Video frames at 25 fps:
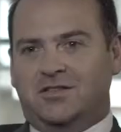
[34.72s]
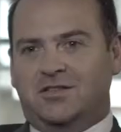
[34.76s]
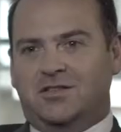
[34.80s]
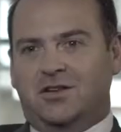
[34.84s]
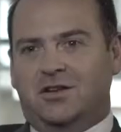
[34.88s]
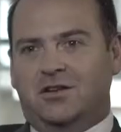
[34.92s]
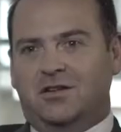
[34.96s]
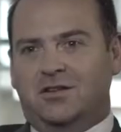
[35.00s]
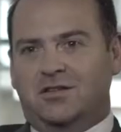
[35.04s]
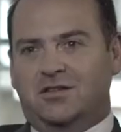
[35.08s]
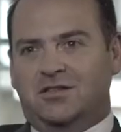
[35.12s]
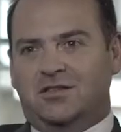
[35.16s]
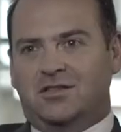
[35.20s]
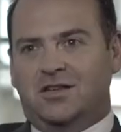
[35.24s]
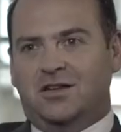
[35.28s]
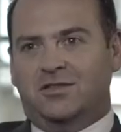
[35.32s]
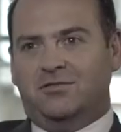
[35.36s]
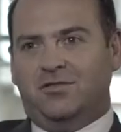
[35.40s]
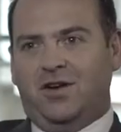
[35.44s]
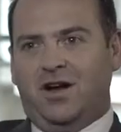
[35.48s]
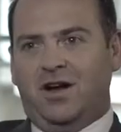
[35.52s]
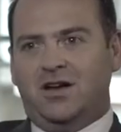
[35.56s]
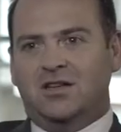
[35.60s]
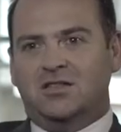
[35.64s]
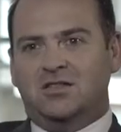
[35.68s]
So it's
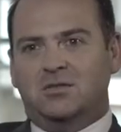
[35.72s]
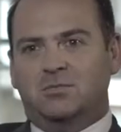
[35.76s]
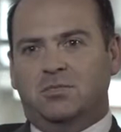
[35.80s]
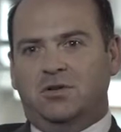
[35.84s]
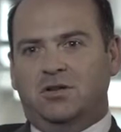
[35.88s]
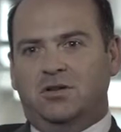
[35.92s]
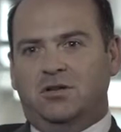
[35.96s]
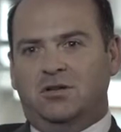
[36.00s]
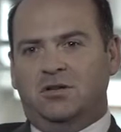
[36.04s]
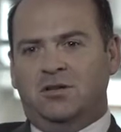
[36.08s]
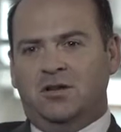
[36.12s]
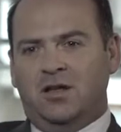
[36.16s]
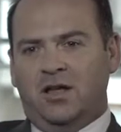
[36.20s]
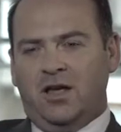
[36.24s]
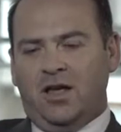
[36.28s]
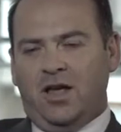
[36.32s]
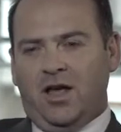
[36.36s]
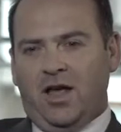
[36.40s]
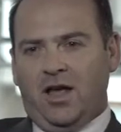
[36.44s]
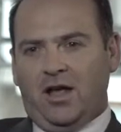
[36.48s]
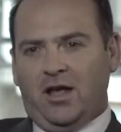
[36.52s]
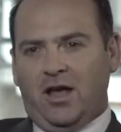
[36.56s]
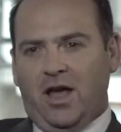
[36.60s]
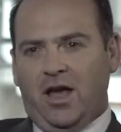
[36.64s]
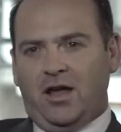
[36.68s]
advisable
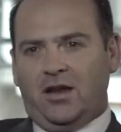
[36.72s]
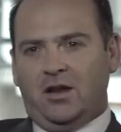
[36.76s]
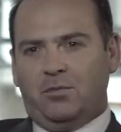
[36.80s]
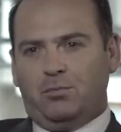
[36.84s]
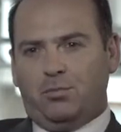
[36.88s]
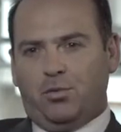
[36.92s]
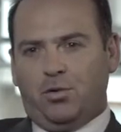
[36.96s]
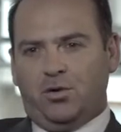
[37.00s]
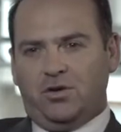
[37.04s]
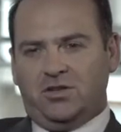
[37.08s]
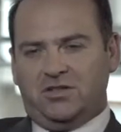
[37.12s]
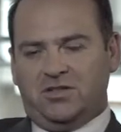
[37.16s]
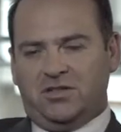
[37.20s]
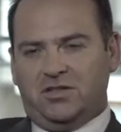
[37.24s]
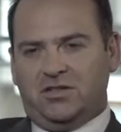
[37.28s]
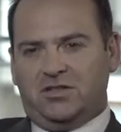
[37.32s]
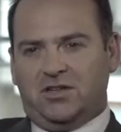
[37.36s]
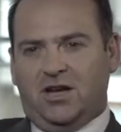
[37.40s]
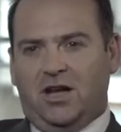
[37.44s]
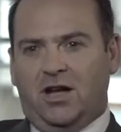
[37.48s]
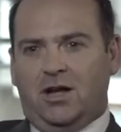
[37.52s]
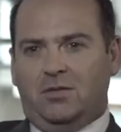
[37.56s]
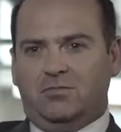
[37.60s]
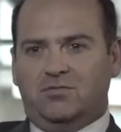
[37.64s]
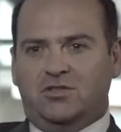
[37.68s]
at a point in
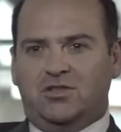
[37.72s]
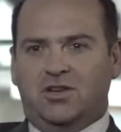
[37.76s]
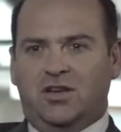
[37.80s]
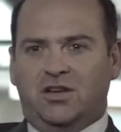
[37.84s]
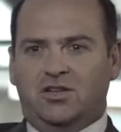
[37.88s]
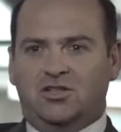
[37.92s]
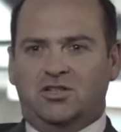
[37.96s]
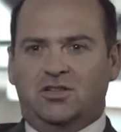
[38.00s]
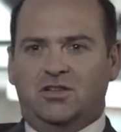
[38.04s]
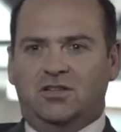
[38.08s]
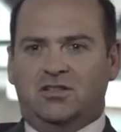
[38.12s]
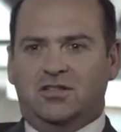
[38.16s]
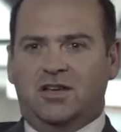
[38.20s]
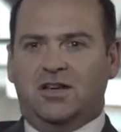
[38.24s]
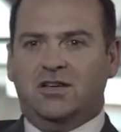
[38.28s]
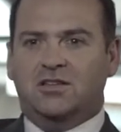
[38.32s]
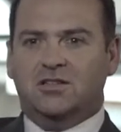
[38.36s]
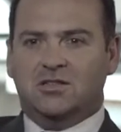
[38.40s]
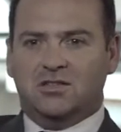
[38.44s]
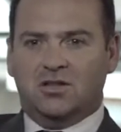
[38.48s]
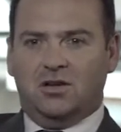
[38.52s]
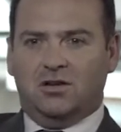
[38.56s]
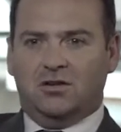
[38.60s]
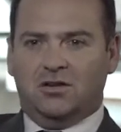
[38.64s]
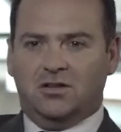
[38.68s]
time to actually take
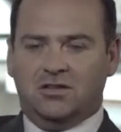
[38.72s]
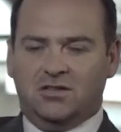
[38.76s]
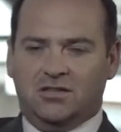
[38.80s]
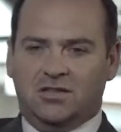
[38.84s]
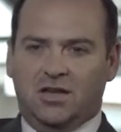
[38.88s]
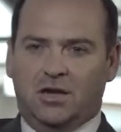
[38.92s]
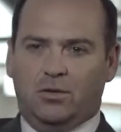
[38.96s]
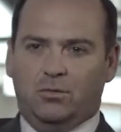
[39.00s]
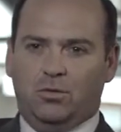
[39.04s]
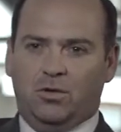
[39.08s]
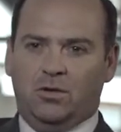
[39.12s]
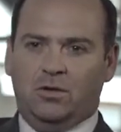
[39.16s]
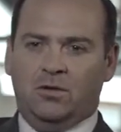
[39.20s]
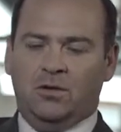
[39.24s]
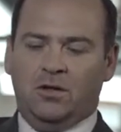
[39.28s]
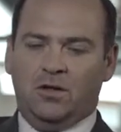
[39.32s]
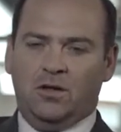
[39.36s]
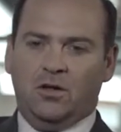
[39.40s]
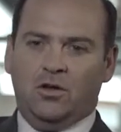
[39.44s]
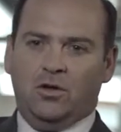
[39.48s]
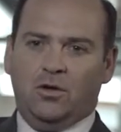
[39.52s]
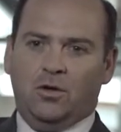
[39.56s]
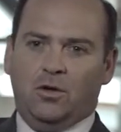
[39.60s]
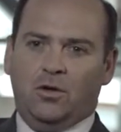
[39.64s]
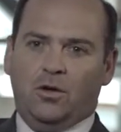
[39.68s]
stock and say, well,
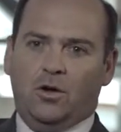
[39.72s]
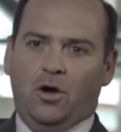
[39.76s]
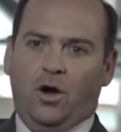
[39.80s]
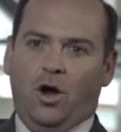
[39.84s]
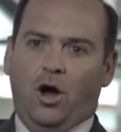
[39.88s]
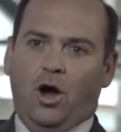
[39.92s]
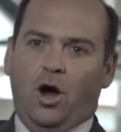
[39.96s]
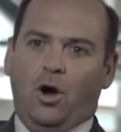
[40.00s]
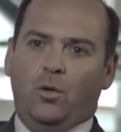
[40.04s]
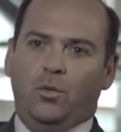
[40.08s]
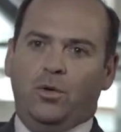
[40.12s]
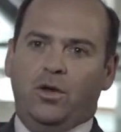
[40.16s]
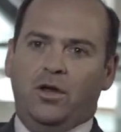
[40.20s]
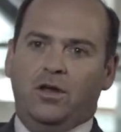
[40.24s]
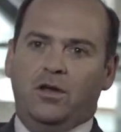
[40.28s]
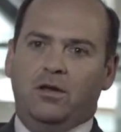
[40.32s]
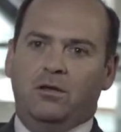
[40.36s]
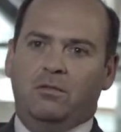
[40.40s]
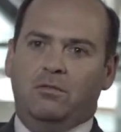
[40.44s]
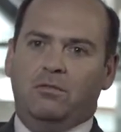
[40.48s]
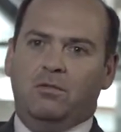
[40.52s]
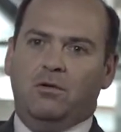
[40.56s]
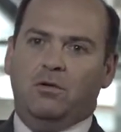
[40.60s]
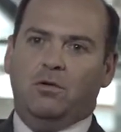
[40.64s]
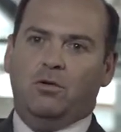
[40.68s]
are
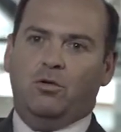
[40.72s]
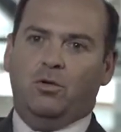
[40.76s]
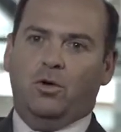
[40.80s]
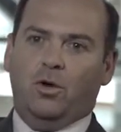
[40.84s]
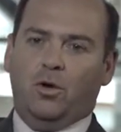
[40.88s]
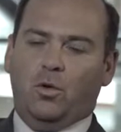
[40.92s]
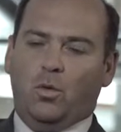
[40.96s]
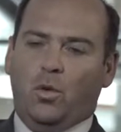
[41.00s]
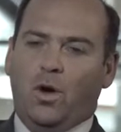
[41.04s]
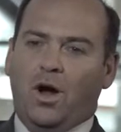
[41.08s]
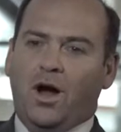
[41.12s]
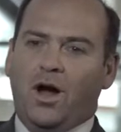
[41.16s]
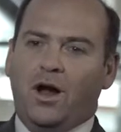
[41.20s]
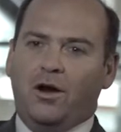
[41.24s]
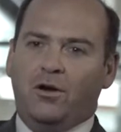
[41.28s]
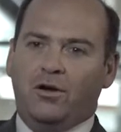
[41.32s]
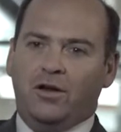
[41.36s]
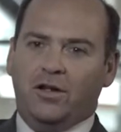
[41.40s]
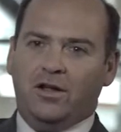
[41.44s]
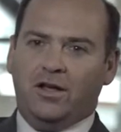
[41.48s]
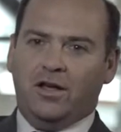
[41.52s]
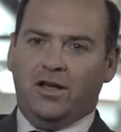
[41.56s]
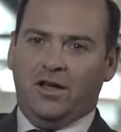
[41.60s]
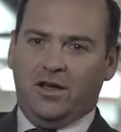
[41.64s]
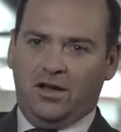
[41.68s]
we
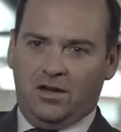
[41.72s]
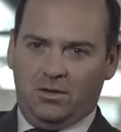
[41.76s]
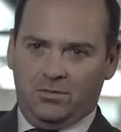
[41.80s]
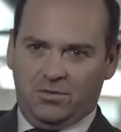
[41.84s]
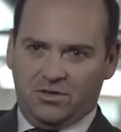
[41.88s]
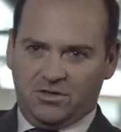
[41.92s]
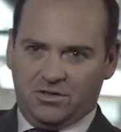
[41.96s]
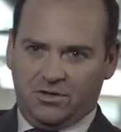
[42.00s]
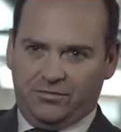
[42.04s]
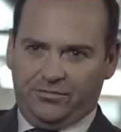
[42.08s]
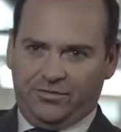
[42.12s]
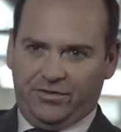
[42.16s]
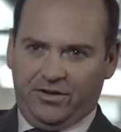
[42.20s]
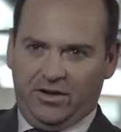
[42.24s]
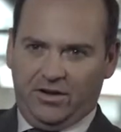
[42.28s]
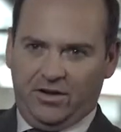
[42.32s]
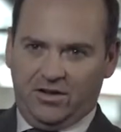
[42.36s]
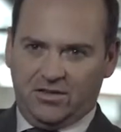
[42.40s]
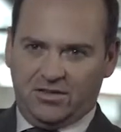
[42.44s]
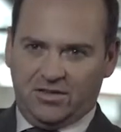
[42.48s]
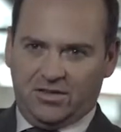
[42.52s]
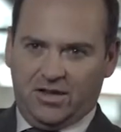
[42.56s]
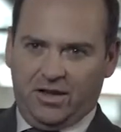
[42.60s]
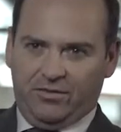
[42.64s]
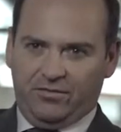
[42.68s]
requiring an element of
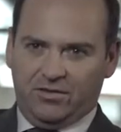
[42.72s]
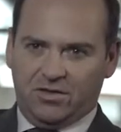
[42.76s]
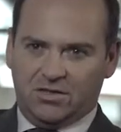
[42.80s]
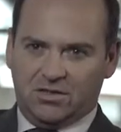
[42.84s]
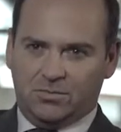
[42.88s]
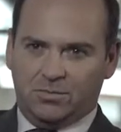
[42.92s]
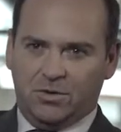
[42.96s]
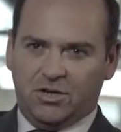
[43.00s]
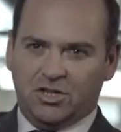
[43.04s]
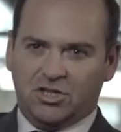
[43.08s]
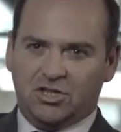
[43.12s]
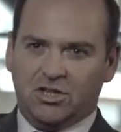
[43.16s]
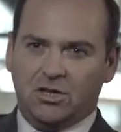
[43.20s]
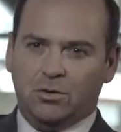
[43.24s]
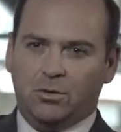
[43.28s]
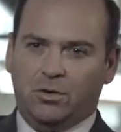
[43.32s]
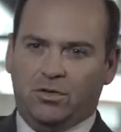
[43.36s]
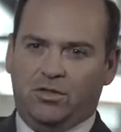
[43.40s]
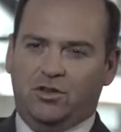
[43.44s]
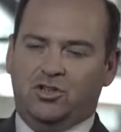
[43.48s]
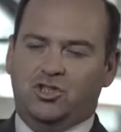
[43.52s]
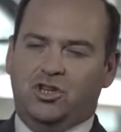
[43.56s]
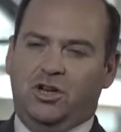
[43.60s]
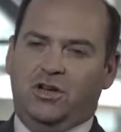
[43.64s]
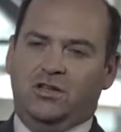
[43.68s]
fidelity cover, especially
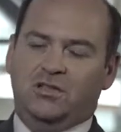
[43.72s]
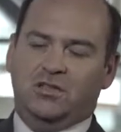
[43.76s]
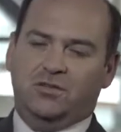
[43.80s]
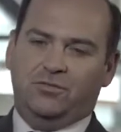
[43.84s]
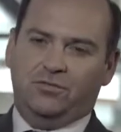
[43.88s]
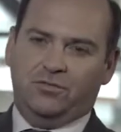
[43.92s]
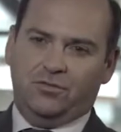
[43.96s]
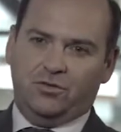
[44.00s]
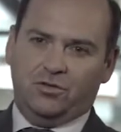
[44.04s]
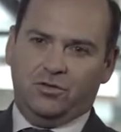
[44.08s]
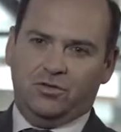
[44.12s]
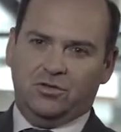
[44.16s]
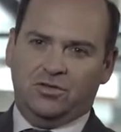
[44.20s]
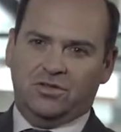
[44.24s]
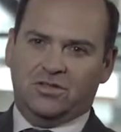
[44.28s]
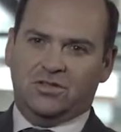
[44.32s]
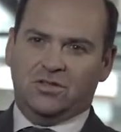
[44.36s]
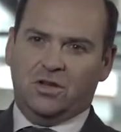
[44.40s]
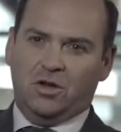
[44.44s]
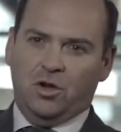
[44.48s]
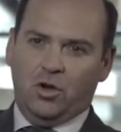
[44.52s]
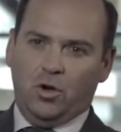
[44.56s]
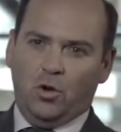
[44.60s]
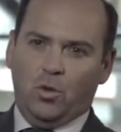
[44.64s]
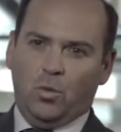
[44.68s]
with attractive
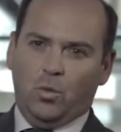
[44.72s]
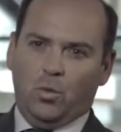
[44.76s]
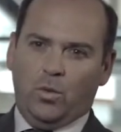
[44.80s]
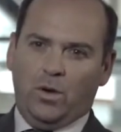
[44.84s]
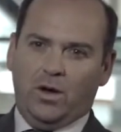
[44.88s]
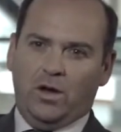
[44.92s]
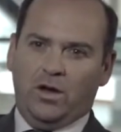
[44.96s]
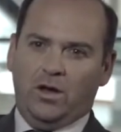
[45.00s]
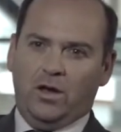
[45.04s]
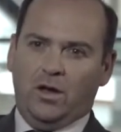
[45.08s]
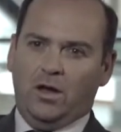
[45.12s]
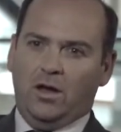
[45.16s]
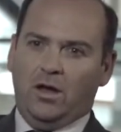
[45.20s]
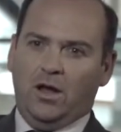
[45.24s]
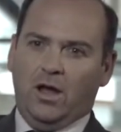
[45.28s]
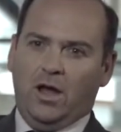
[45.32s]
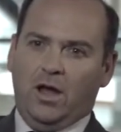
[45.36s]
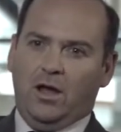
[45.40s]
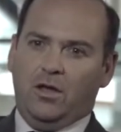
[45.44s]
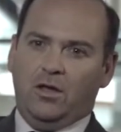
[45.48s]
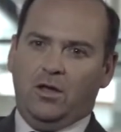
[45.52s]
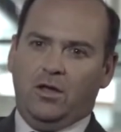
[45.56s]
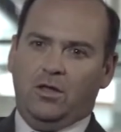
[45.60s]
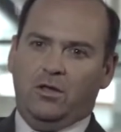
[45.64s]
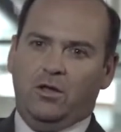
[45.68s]
goods where
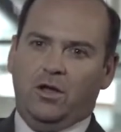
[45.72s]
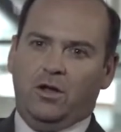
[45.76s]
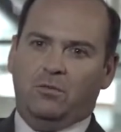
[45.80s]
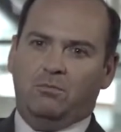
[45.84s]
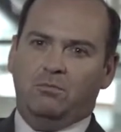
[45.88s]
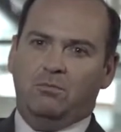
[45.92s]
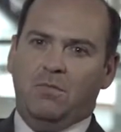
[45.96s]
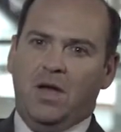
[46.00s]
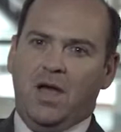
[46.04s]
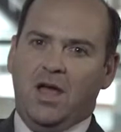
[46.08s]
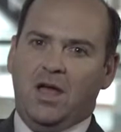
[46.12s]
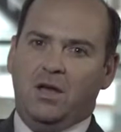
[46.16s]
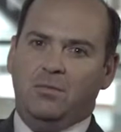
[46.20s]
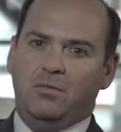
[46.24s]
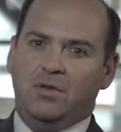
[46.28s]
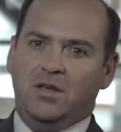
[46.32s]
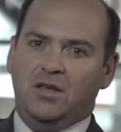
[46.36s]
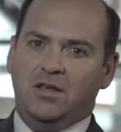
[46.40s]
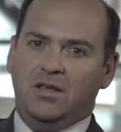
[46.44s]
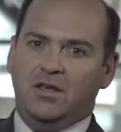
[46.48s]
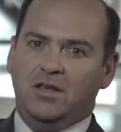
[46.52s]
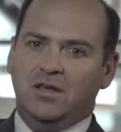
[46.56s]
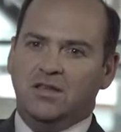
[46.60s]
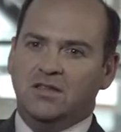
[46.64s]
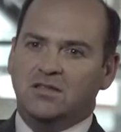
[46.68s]
it may
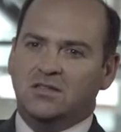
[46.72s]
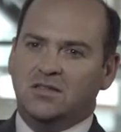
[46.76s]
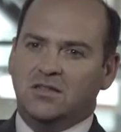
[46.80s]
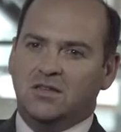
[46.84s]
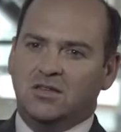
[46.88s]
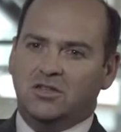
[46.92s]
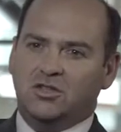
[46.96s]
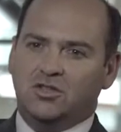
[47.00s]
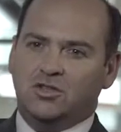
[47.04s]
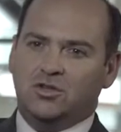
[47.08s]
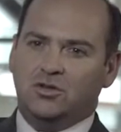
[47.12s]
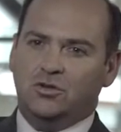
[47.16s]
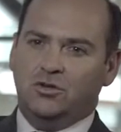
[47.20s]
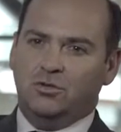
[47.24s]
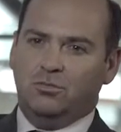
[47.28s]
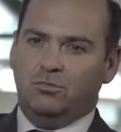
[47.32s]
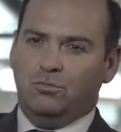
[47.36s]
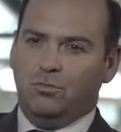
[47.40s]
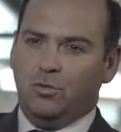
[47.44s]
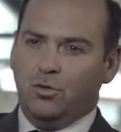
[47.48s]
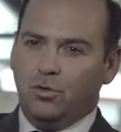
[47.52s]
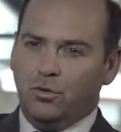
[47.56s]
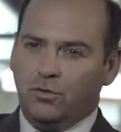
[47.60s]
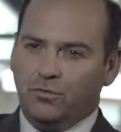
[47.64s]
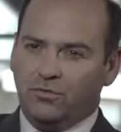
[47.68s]
be easy to
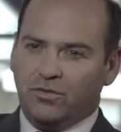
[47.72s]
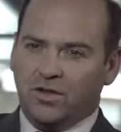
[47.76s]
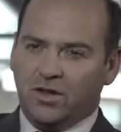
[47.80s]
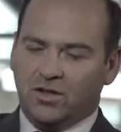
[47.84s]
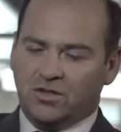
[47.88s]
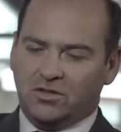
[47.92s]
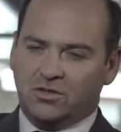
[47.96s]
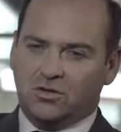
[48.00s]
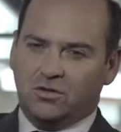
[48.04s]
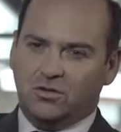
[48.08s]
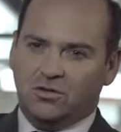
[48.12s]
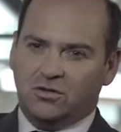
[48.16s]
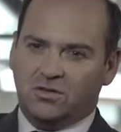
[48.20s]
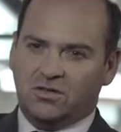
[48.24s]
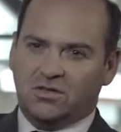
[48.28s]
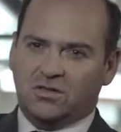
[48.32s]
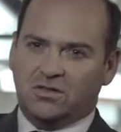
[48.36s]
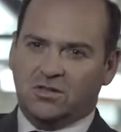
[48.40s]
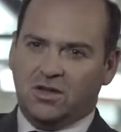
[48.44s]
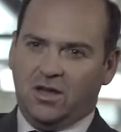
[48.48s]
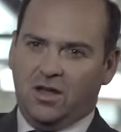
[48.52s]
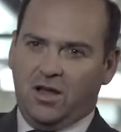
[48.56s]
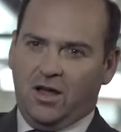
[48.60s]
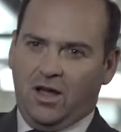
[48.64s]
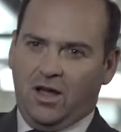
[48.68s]
move those goods